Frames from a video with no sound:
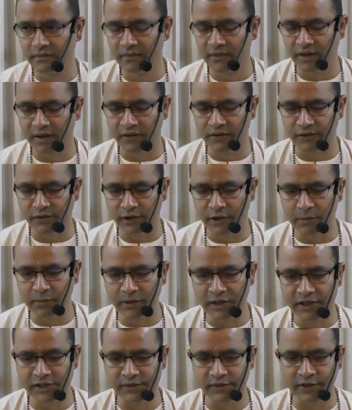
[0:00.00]
The
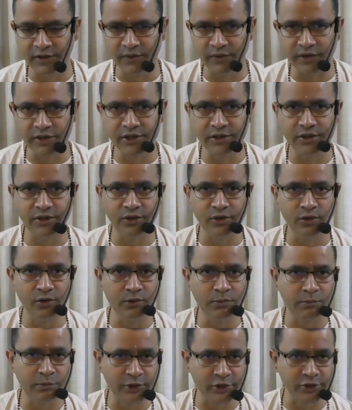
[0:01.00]
firmness with which
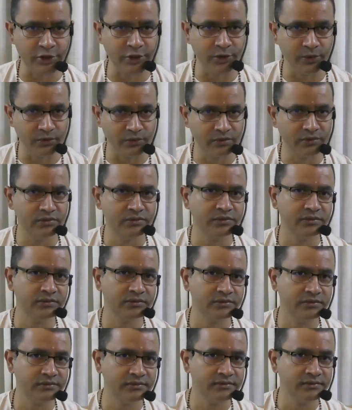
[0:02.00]
you pursue
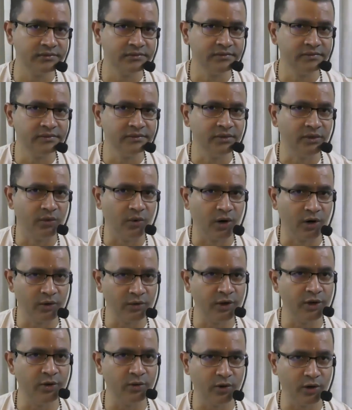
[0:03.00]
whatever
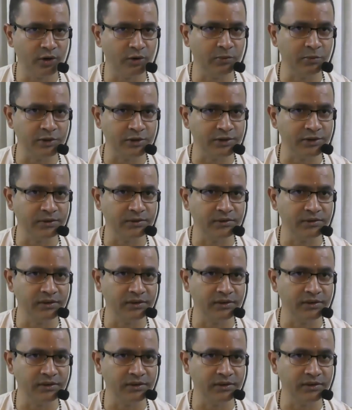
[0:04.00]
you want to pursue.